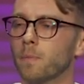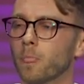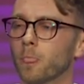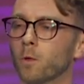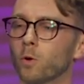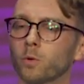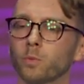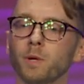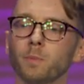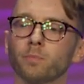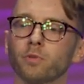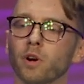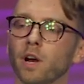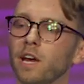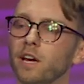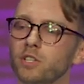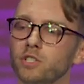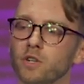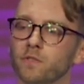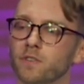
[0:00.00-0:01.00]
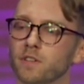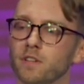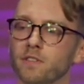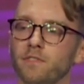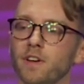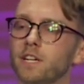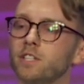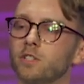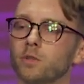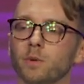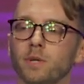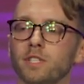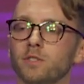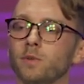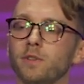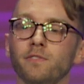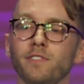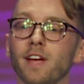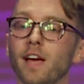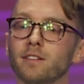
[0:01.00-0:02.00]
Lord, we praise you for the victories
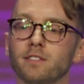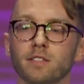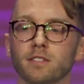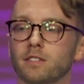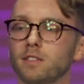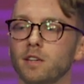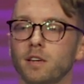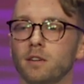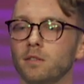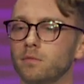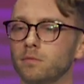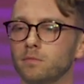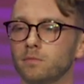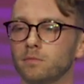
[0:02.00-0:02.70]
we've yet to see.